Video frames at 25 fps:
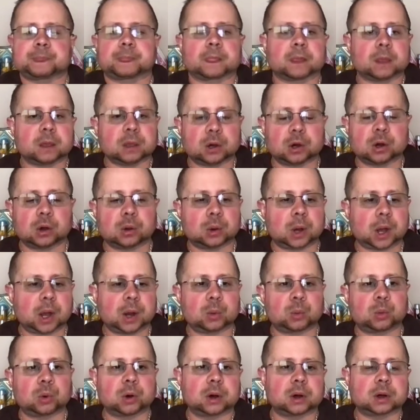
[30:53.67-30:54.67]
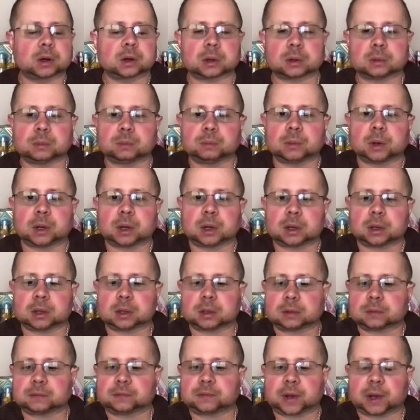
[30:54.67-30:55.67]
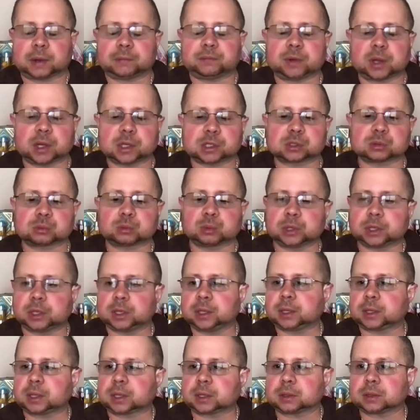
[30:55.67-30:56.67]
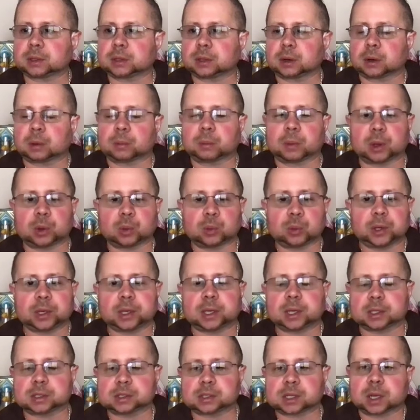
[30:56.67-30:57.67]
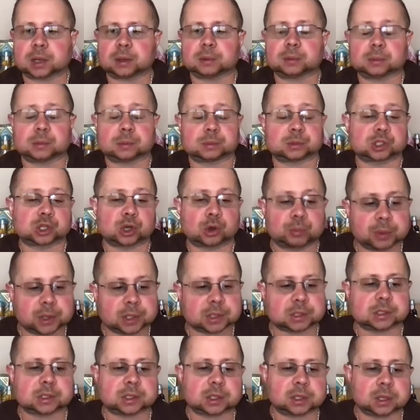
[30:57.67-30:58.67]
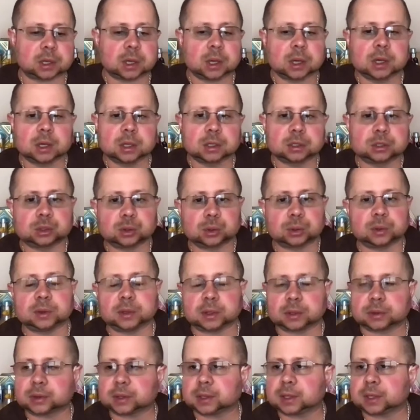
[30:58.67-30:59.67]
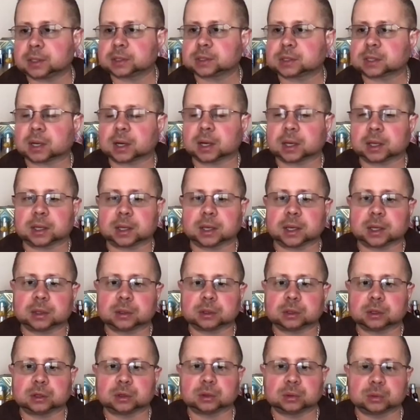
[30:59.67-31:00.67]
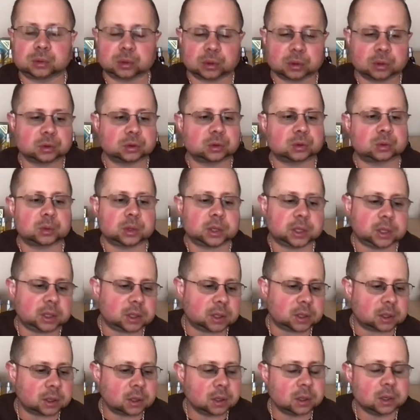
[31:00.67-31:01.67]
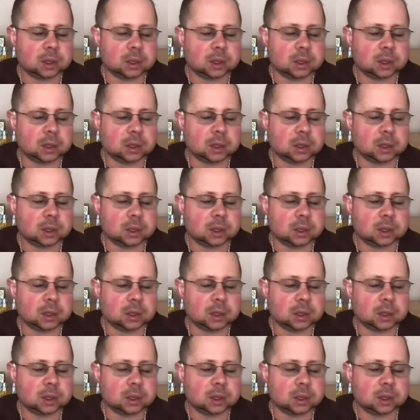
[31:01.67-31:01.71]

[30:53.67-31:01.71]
you know, I work 5 days a week, and then on my weekends I am so busy doing the things that I can't do during the week.